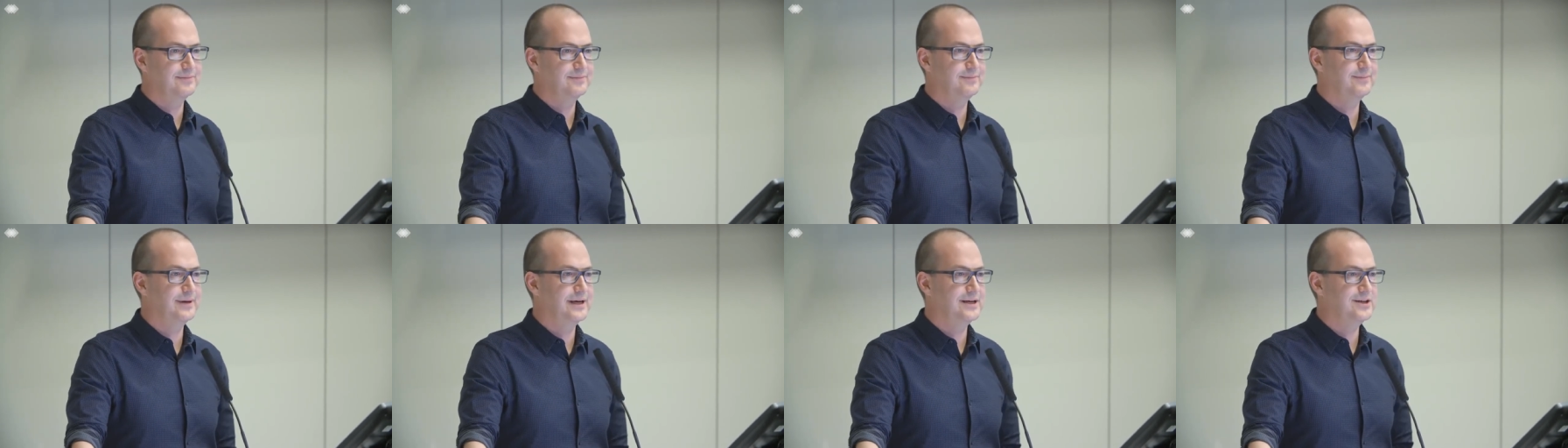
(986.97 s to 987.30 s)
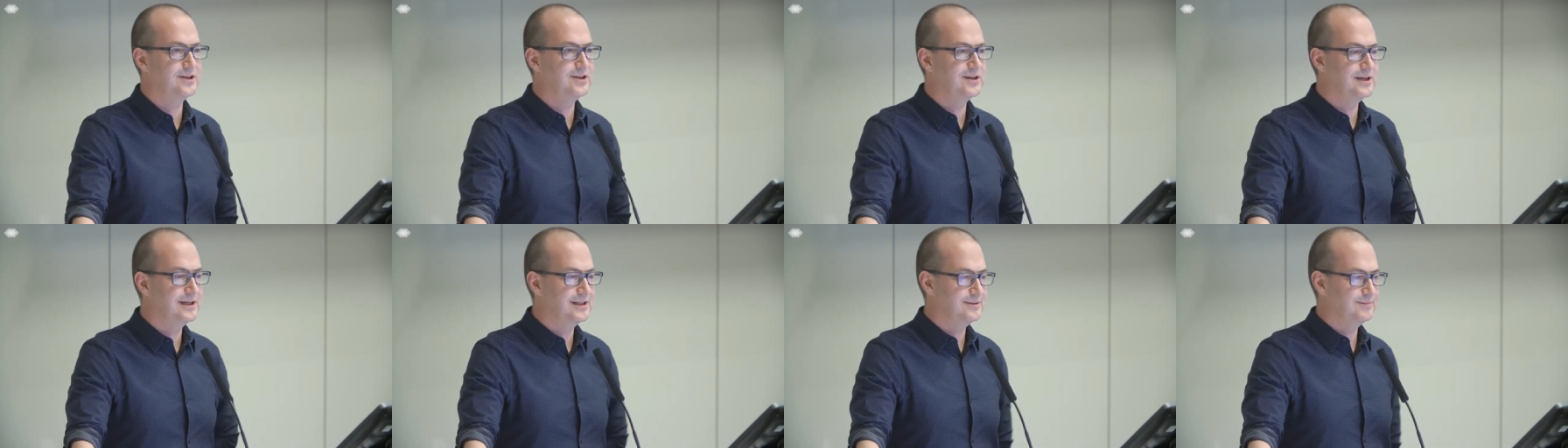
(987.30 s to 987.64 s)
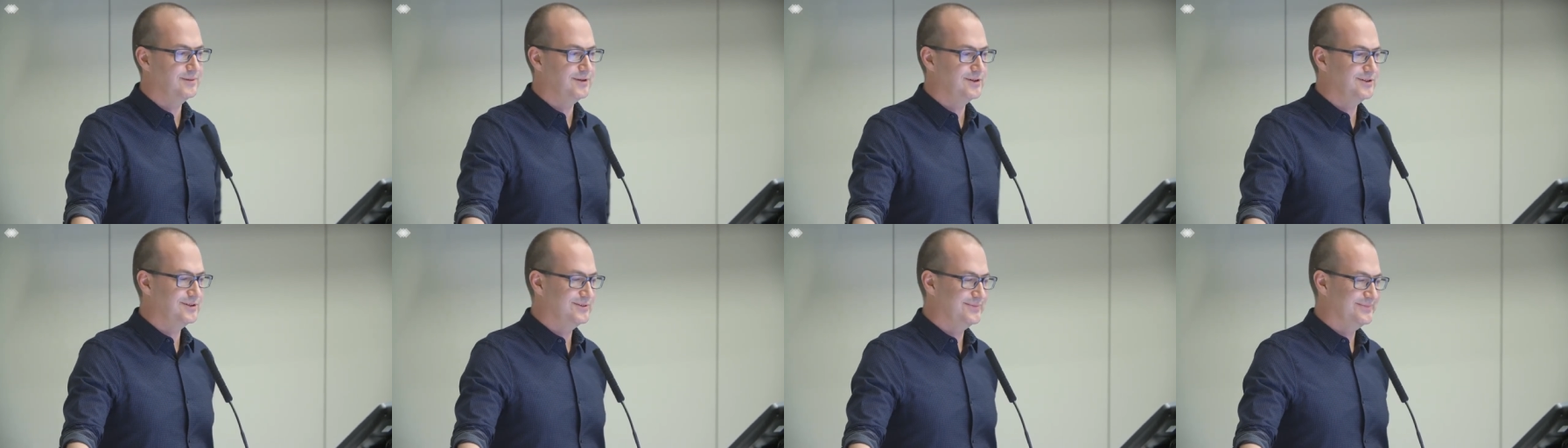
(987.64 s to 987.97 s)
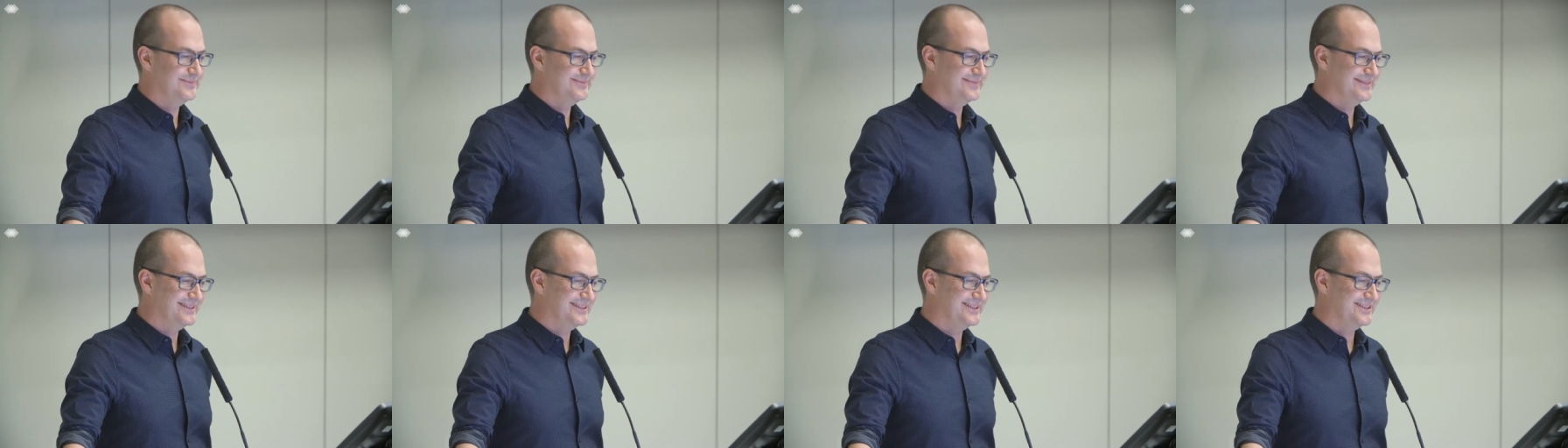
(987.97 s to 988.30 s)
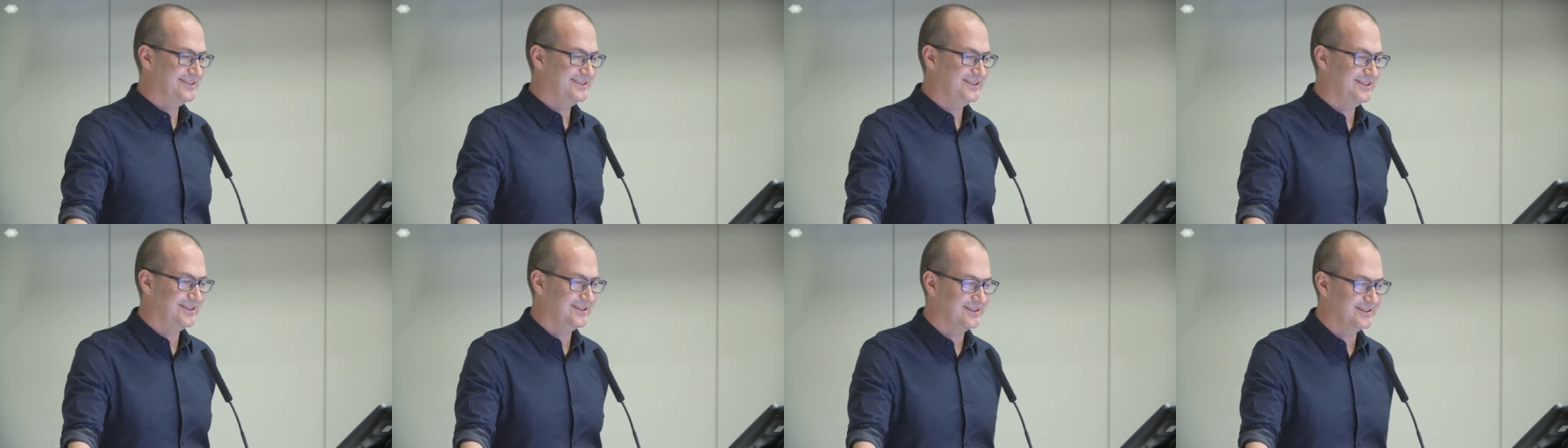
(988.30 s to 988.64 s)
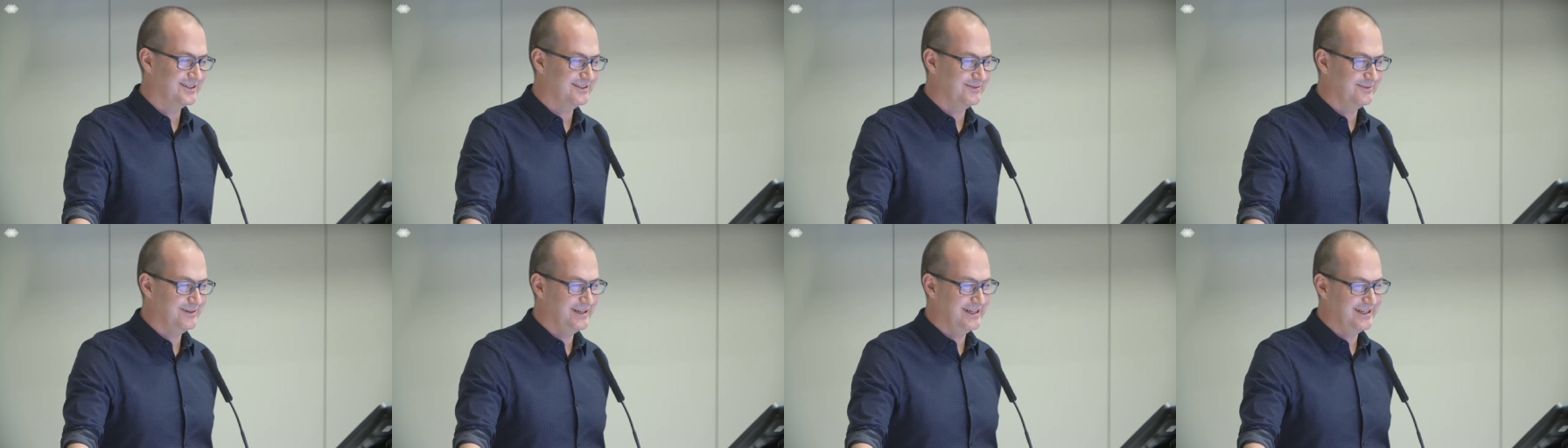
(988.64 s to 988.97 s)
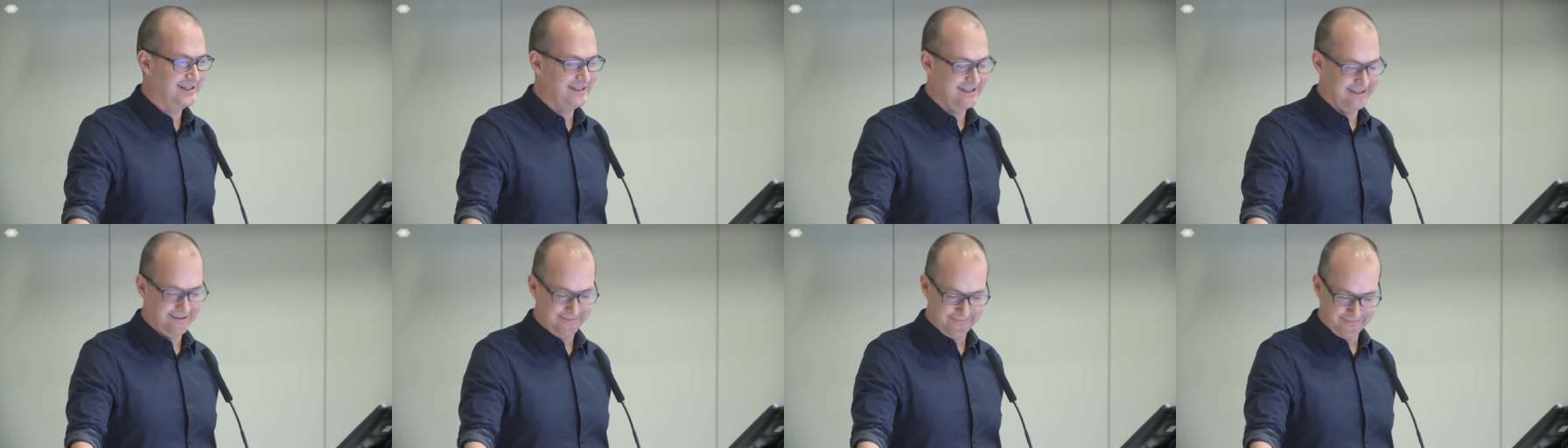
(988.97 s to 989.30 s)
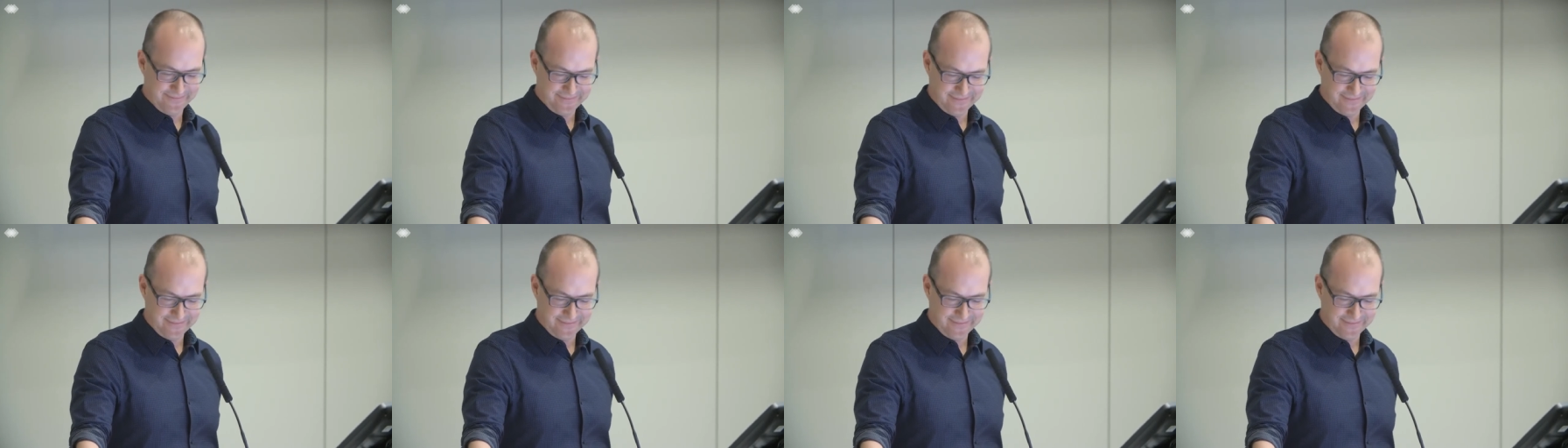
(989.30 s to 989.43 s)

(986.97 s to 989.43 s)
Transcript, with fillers: minutely small, so you couldn't read it.